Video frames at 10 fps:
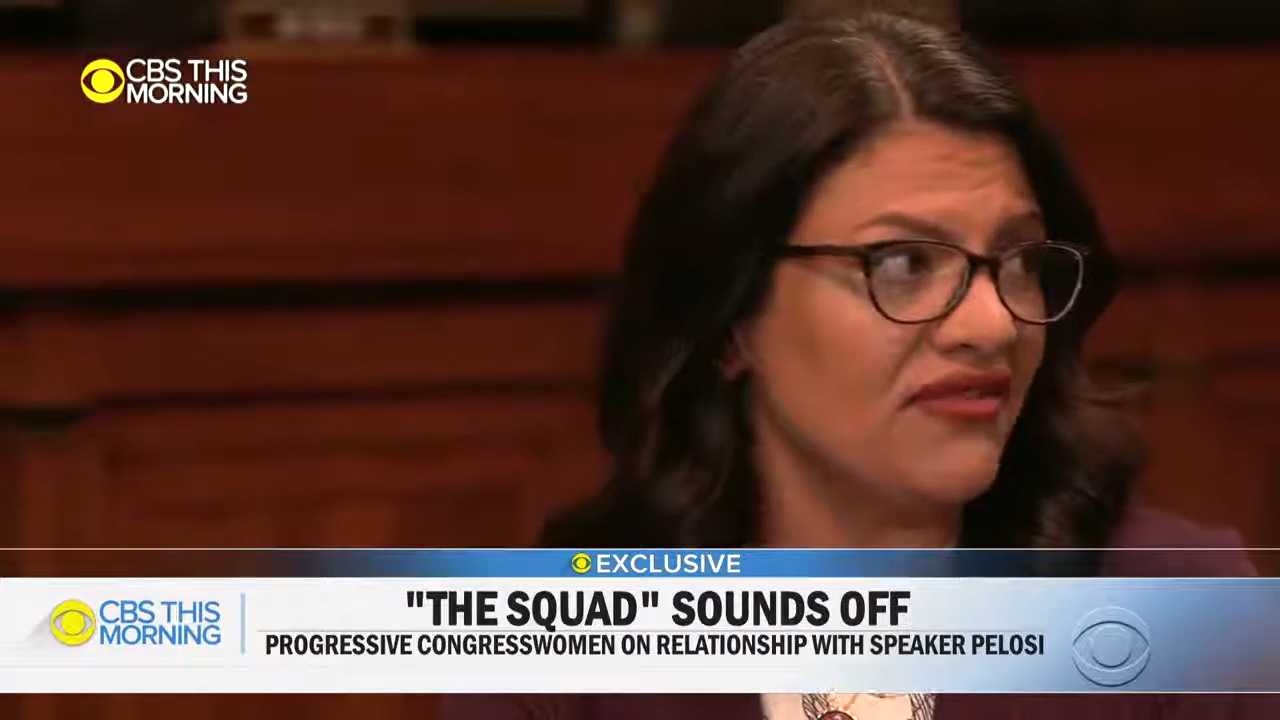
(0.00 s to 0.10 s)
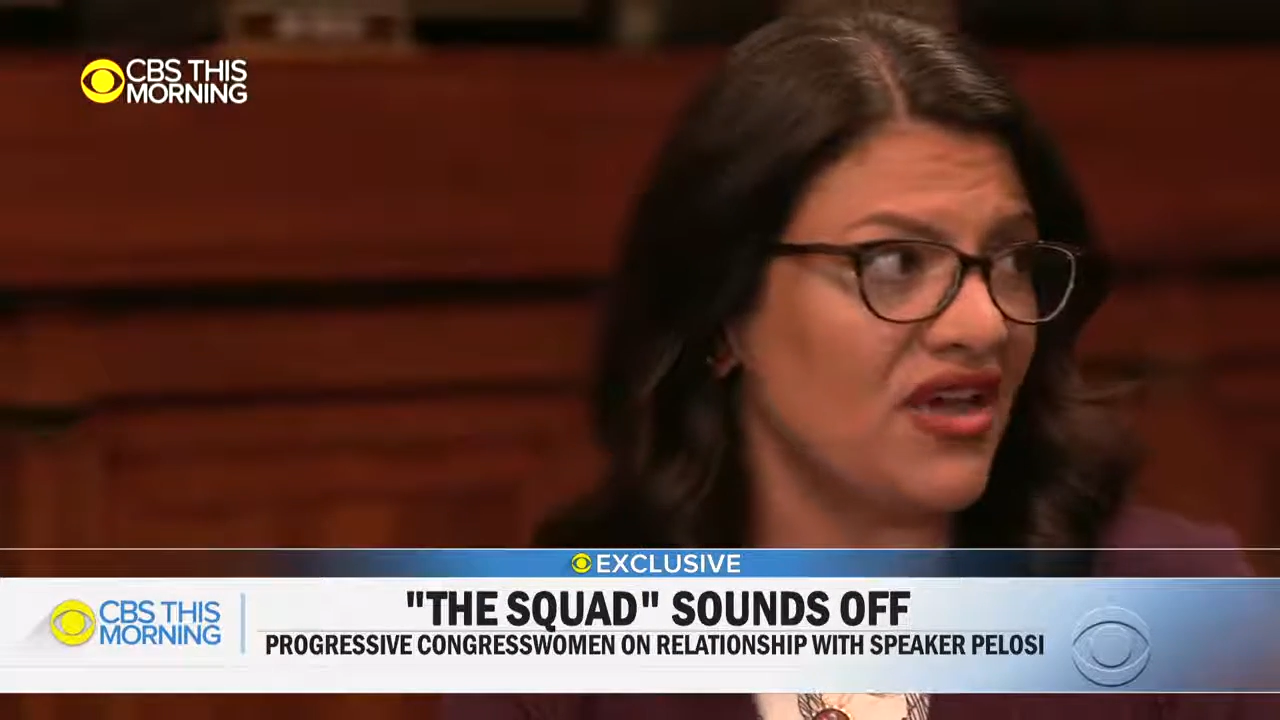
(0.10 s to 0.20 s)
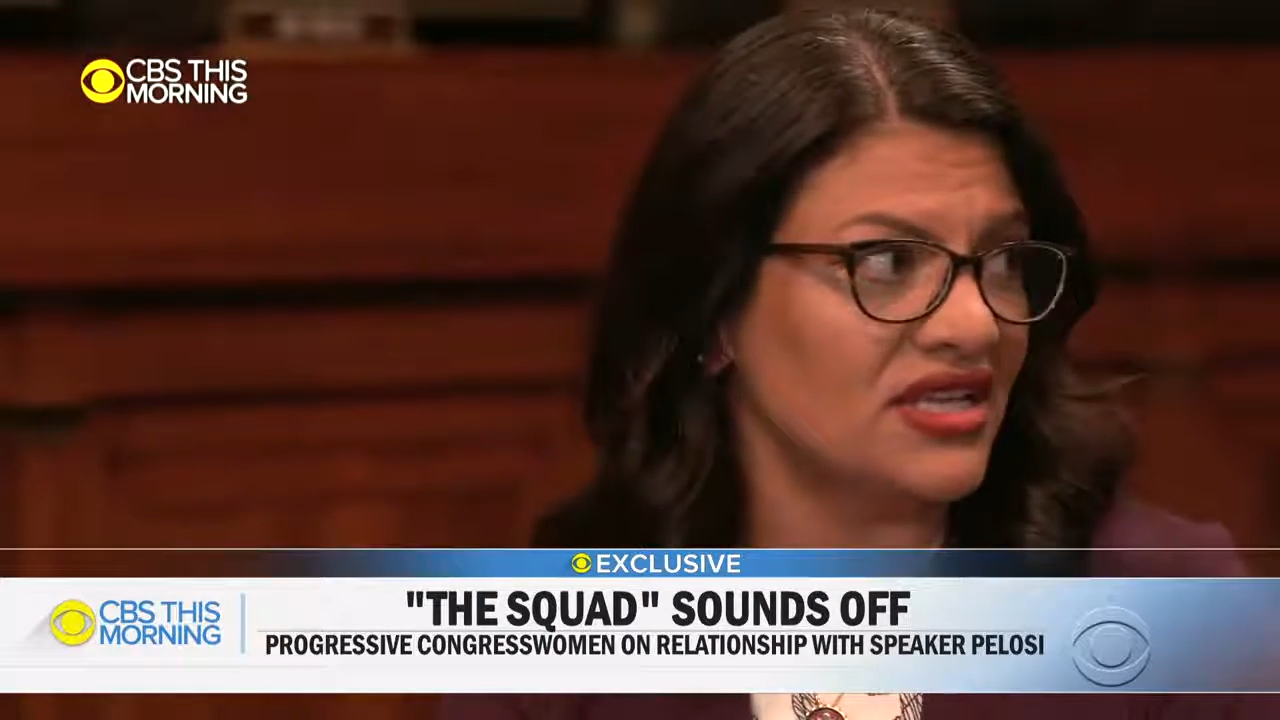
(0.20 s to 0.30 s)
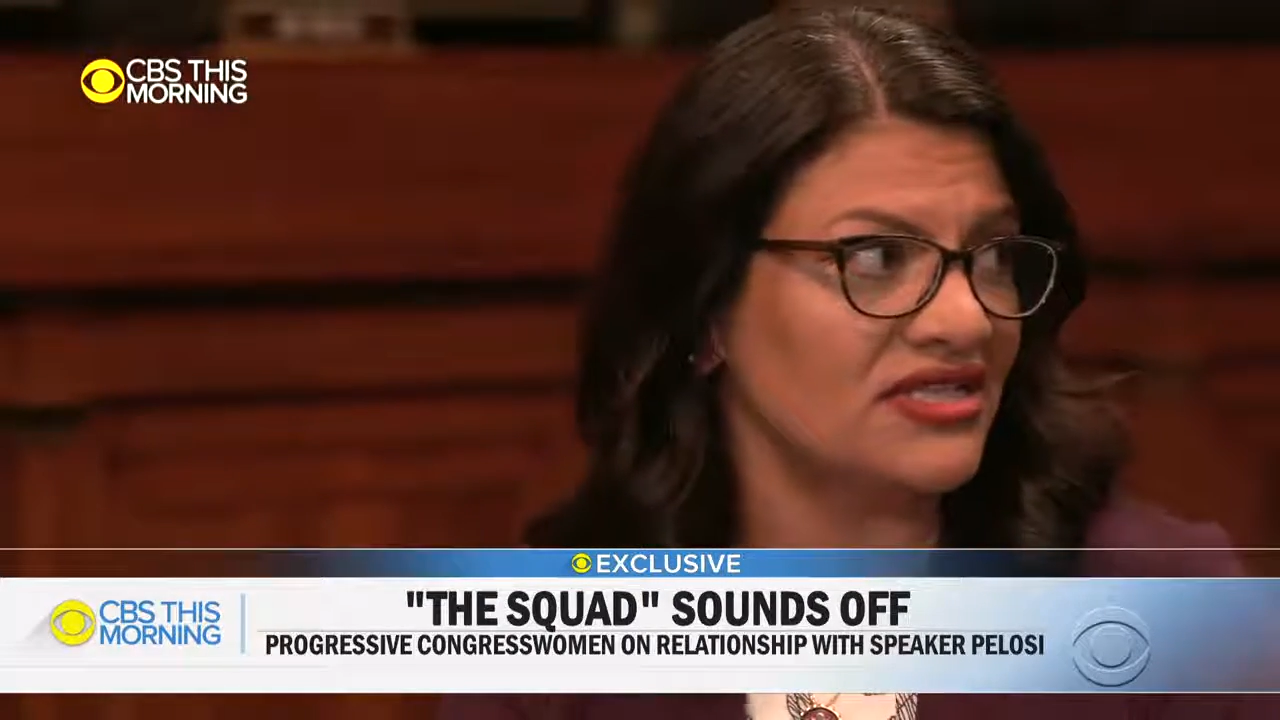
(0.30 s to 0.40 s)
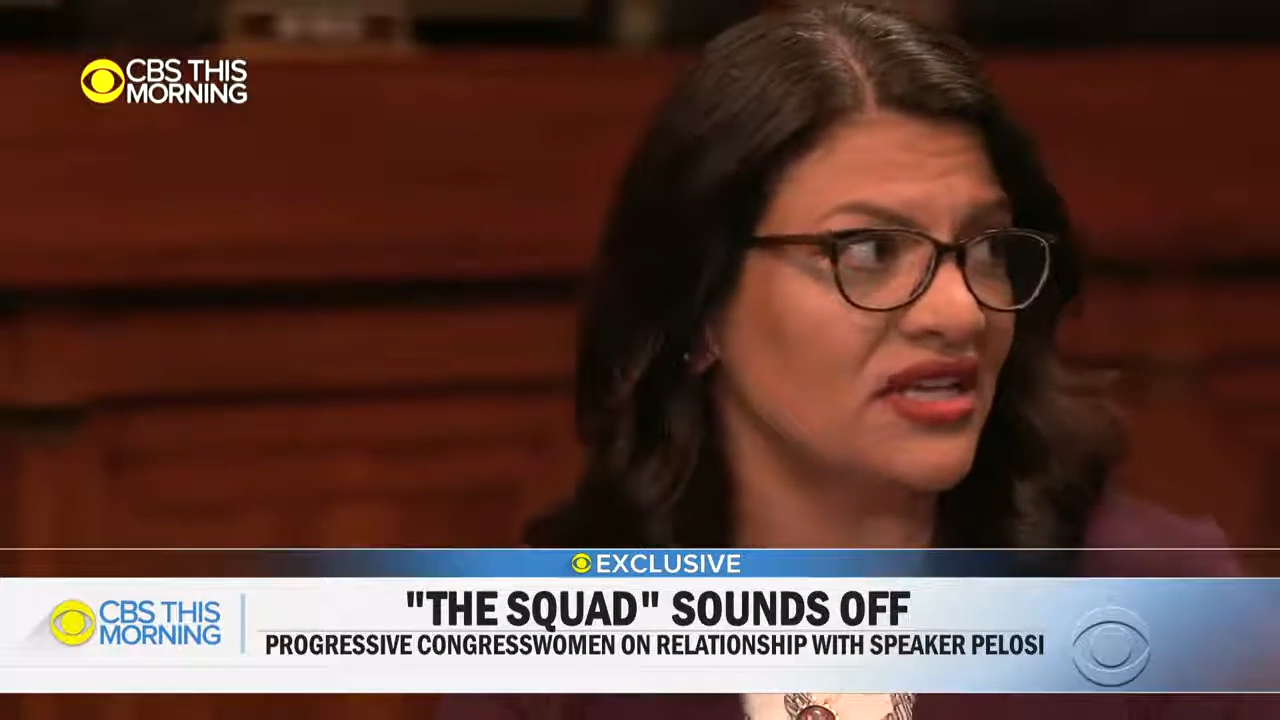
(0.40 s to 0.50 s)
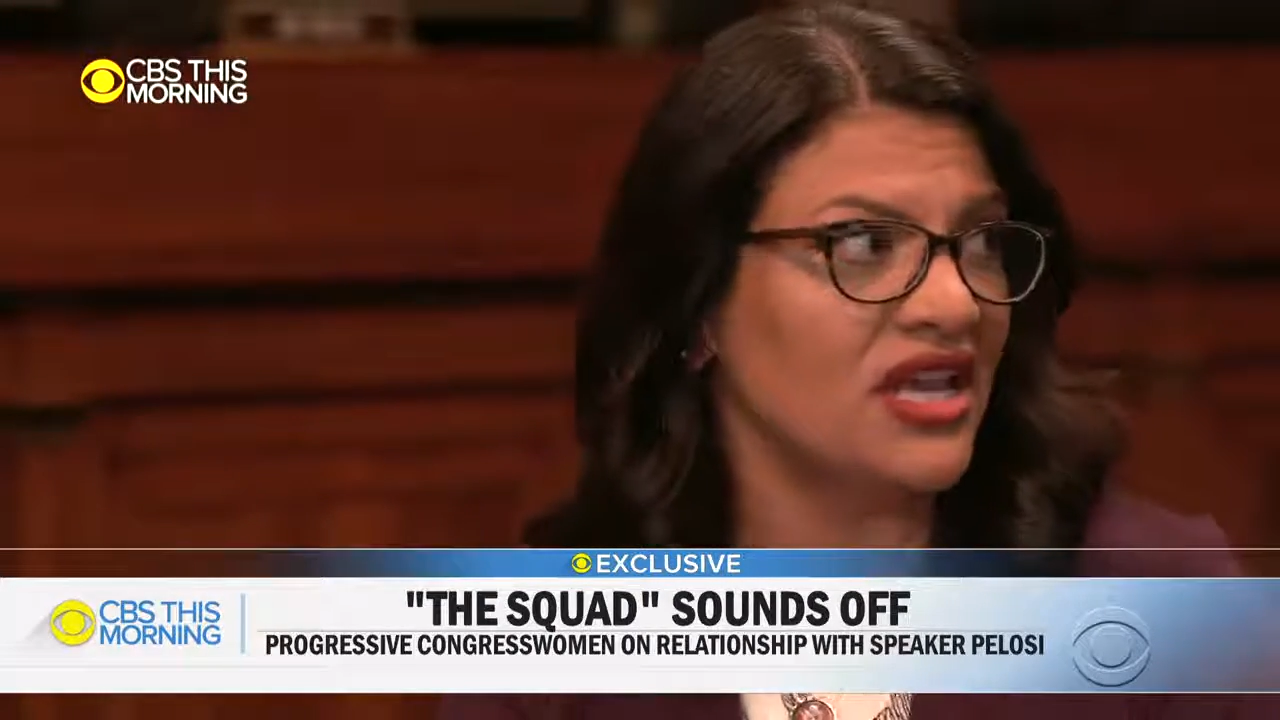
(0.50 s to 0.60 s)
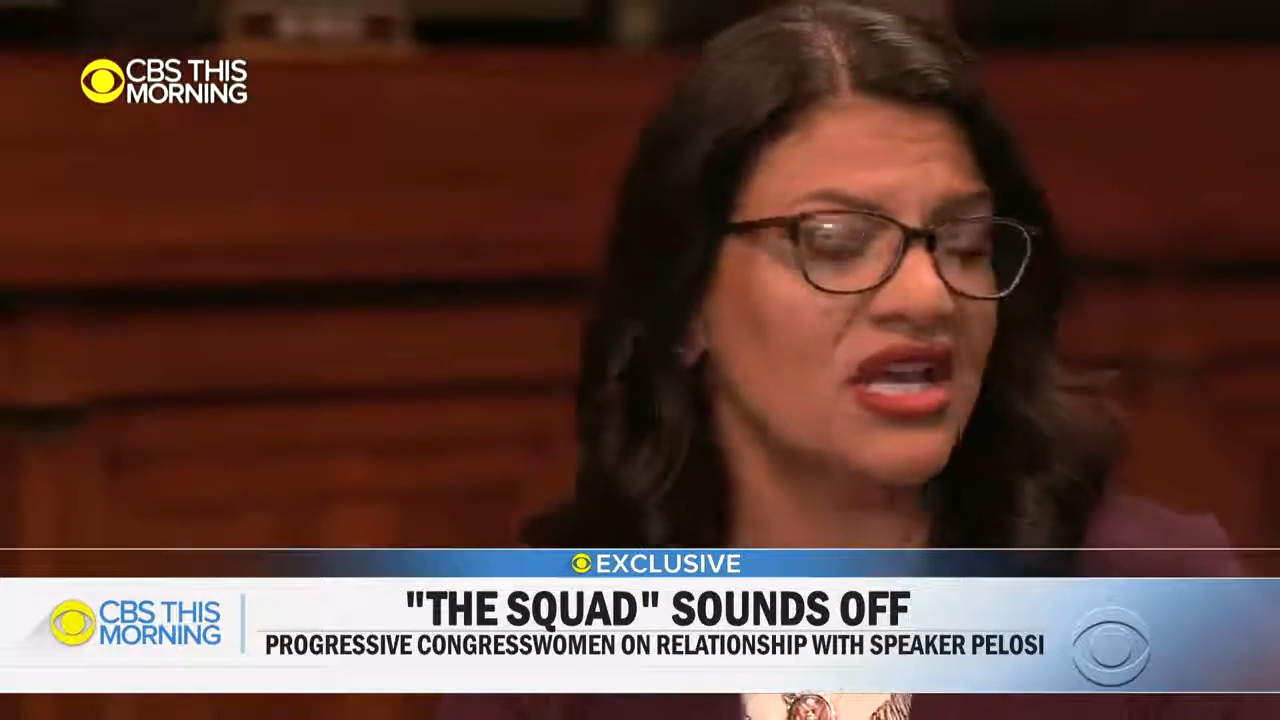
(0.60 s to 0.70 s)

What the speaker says: of us.